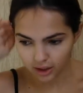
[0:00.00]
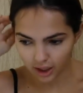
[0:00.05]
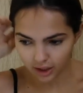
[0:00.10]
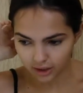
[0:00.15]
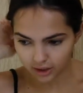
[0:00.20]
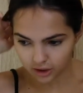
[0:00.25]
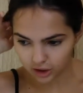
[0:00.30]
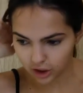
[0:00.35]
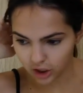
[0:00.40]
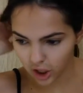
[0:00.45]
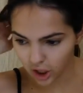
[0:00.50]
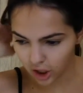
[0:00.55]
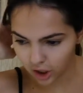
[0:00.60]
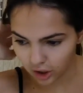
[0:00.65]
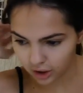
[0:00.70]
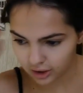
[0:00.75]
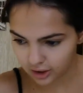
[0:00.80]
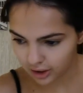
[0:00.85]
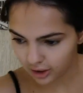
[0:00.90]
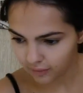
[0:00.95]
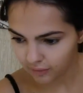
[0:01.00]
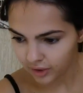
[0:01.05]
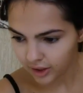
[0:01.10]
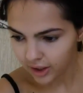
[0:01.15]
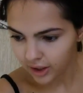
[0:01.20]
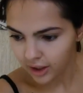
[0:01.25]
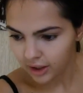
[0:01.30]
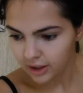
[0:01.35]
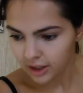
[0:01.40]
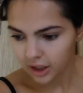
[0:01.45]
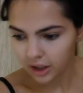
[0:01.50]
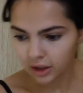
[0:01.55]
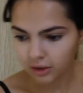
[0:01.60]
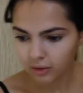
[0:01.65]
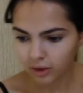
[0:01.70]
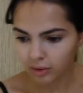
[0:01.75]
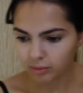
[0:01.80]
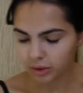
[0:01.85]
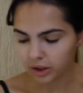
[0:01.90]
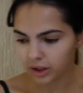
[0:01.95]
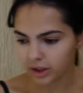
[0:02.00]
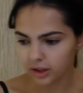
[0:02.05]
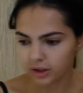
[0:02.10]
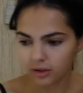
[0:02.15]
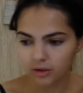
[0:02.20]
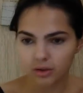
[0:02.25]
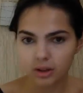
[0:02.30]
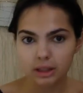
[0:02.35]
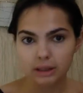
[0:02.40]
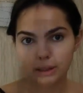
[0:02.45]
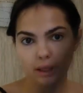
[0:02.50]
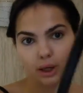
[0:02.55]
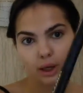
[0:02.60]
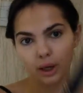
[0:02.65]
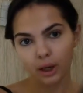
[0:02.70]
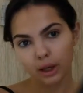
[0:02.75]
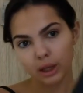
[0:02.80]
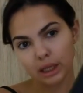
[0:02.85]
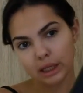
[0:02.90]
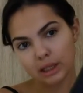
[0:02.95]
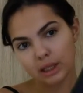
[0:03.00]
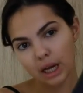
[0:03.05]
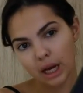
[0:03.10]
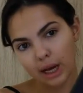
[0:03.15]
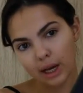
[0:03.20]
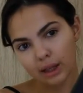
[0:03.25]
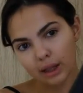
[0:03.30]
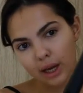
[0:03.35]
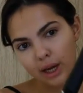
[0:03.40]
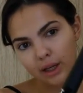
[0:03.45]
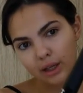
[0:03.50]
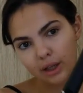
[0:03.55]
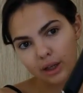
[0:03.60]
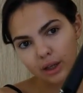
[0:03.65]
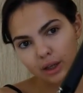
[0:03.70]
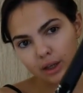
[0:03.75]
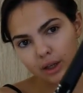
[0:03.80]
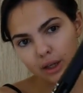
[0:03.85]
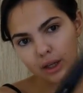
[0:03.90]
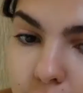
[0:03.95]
that is good. Now I'm gonna use this eyeliner.